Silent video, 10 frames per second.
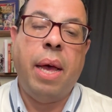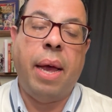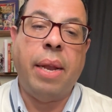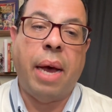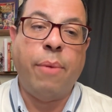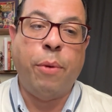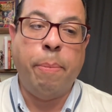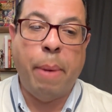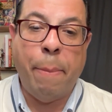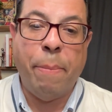And I
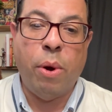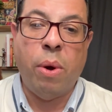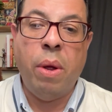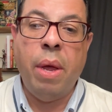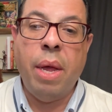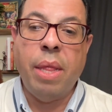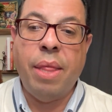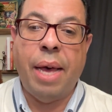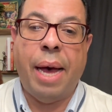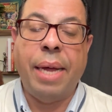remember
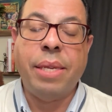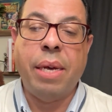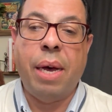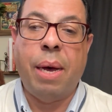that,